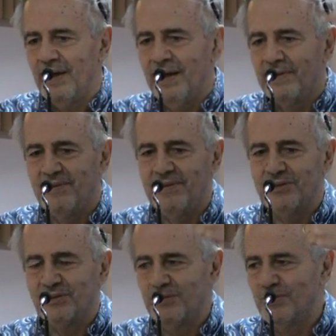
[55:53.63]
And
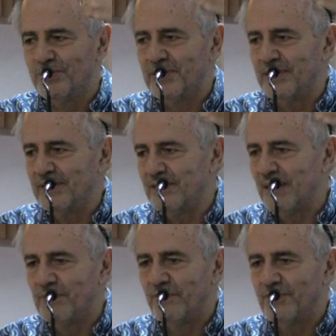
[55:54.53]
these two cities,
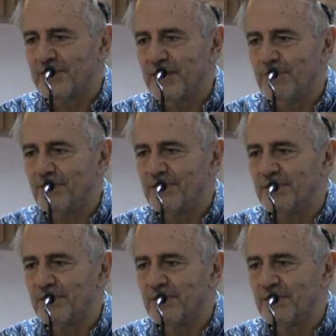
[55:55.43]
I mean, for Cyprus,